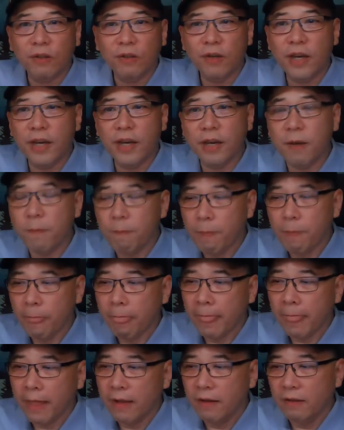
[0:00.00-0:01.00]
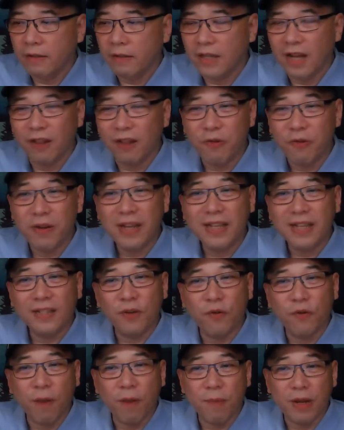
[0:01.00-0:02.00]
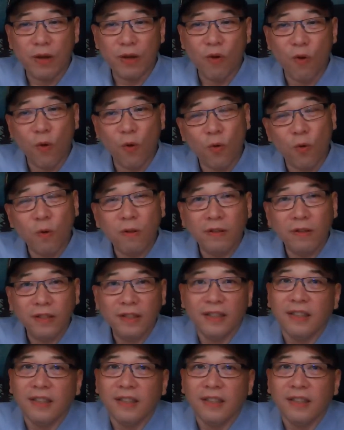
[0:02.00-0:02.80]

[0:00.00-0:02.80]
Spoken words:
Okay? Coloring is a rabbit hole.